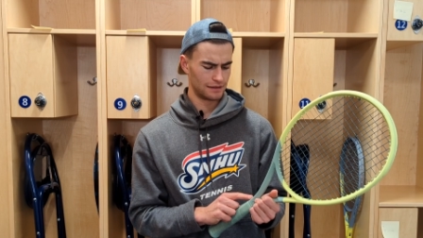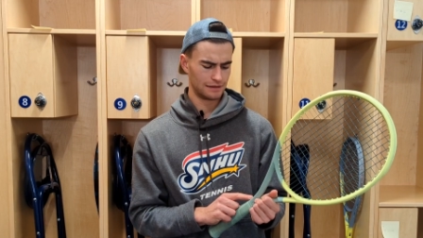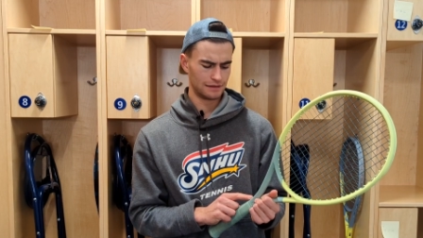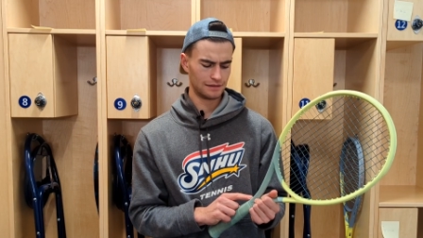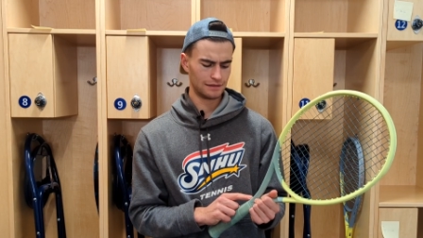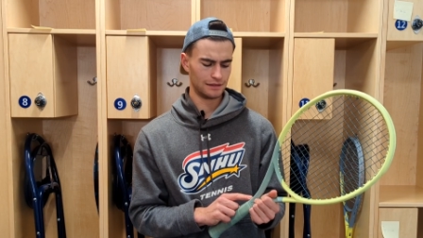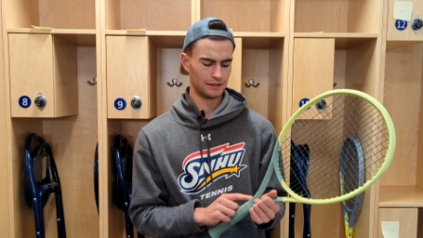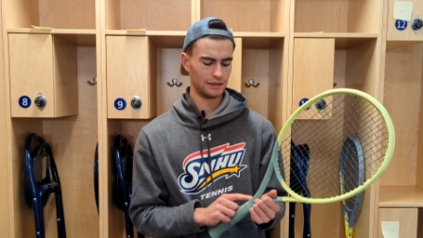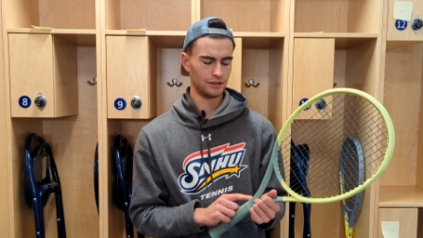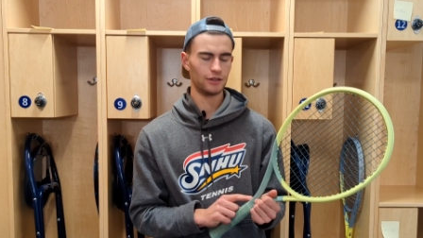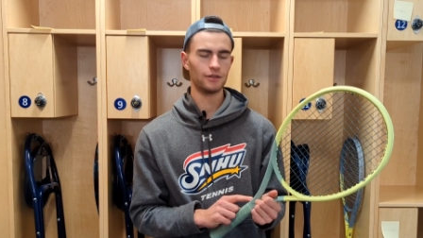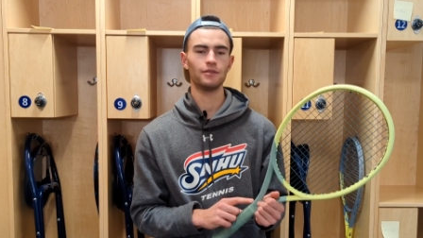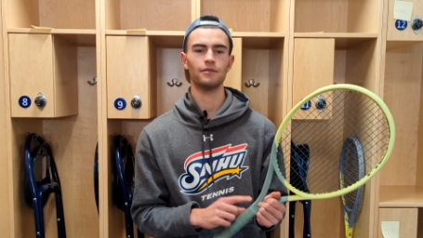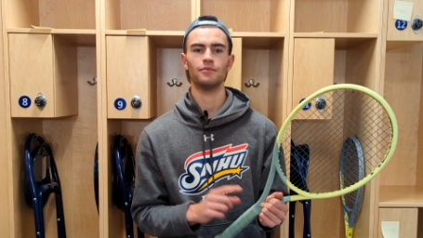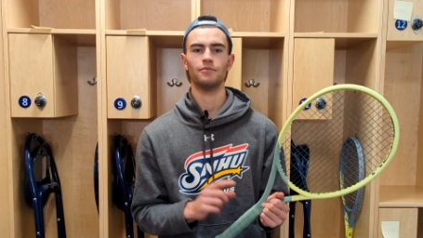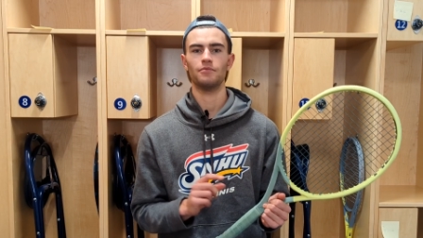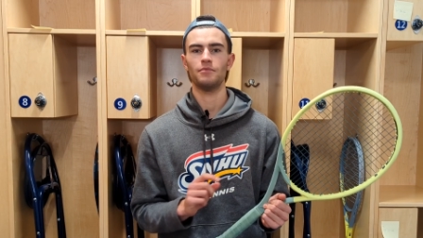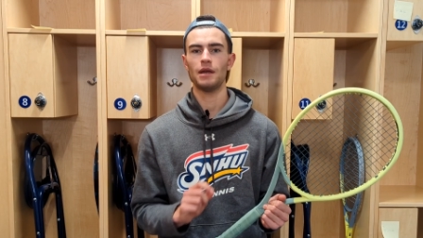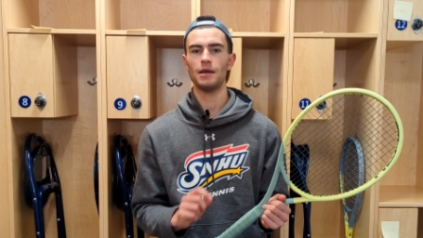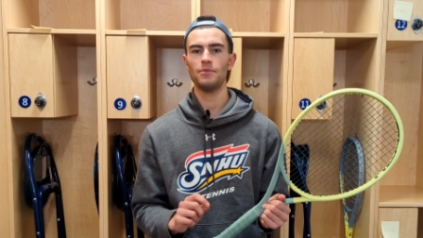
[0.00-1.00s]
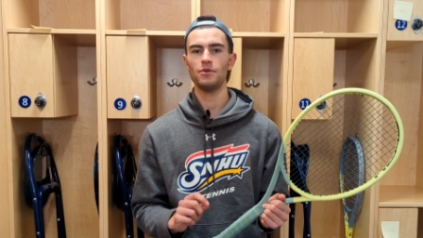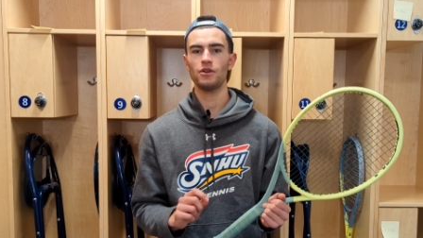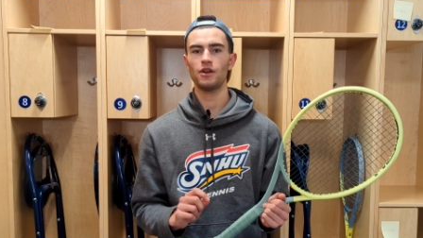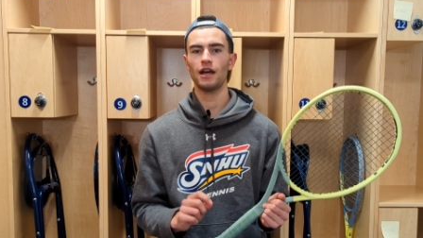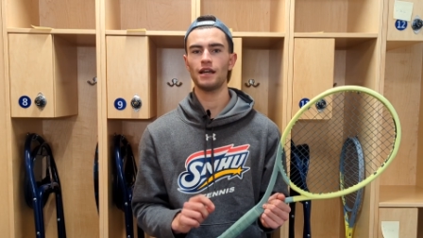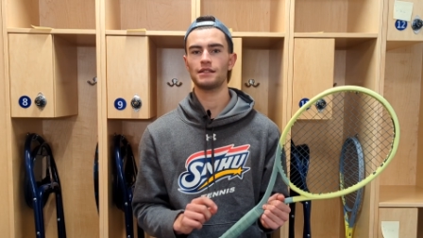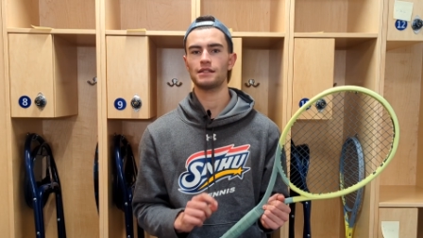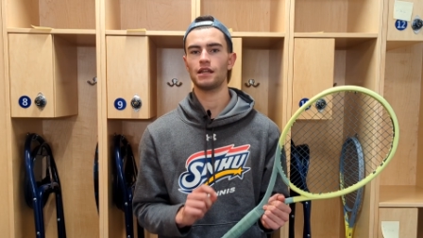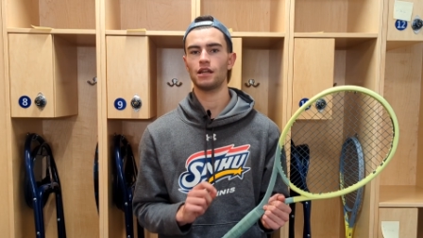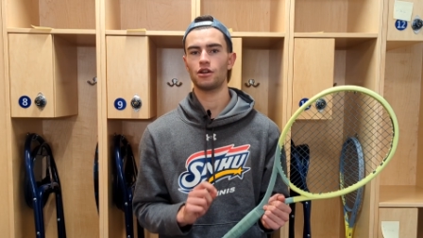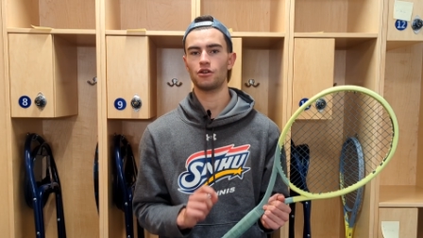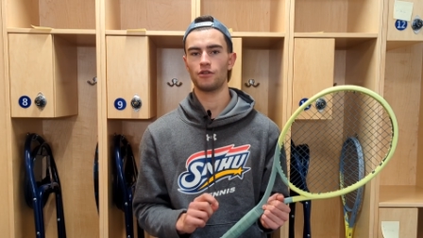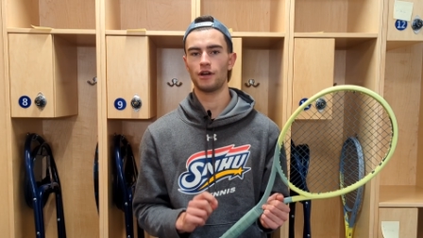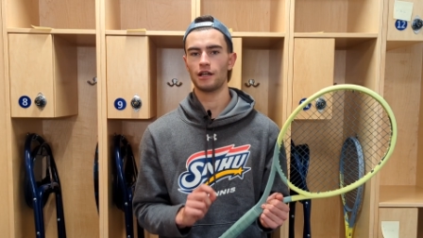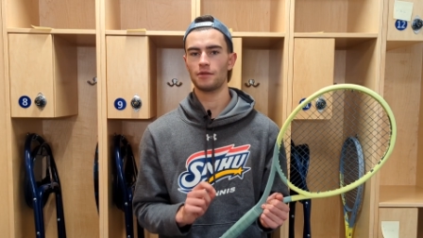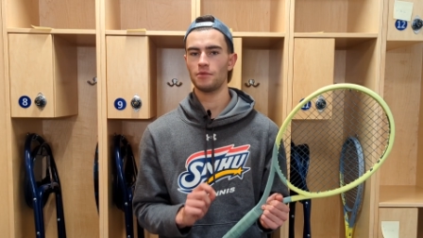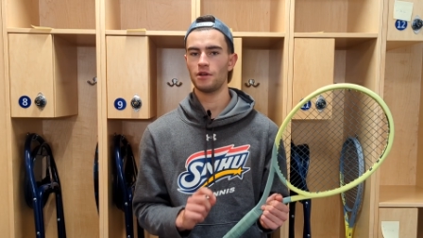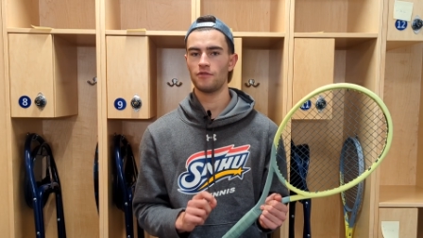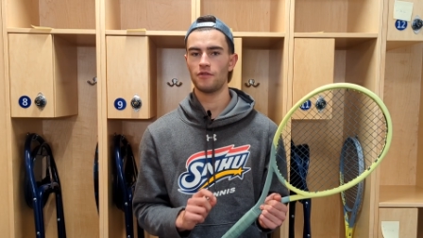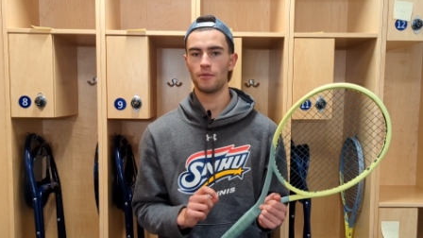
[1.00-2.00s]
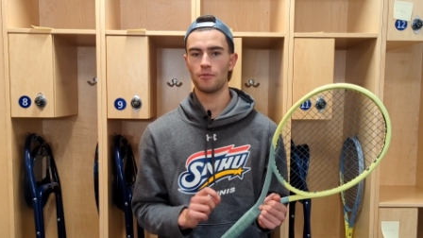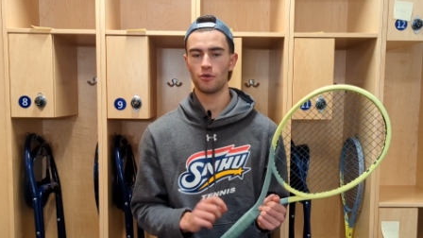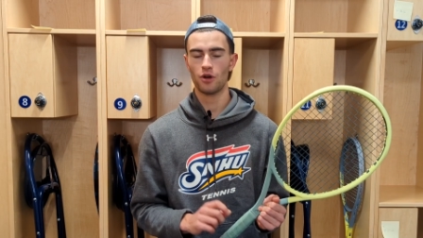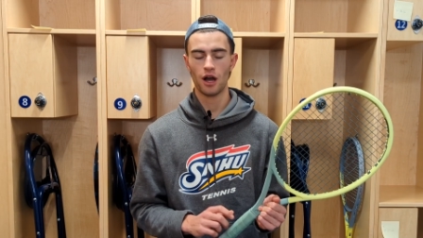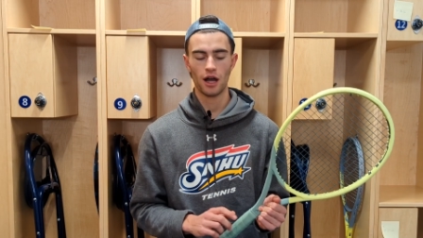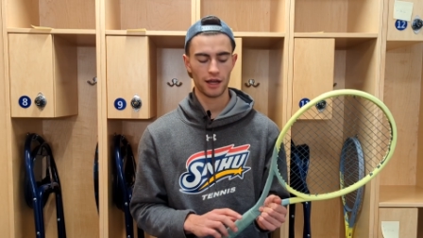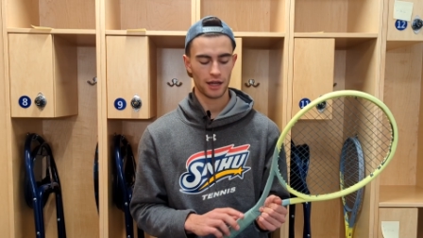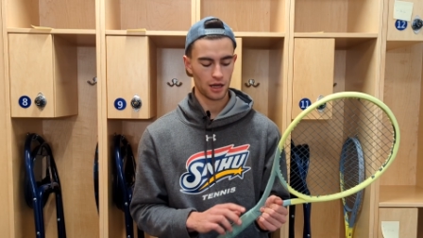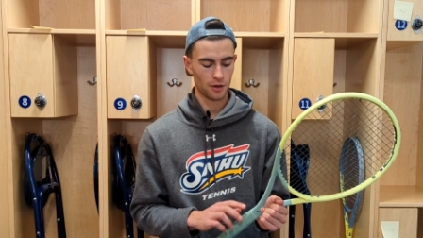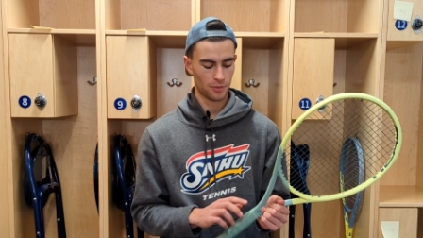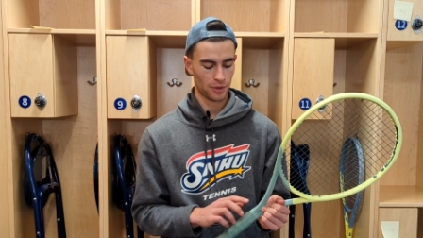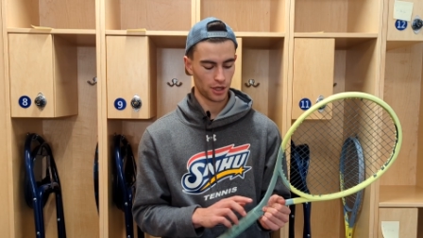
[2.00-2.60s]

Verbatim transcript: maybe you guys can correct me if I'm wrong here,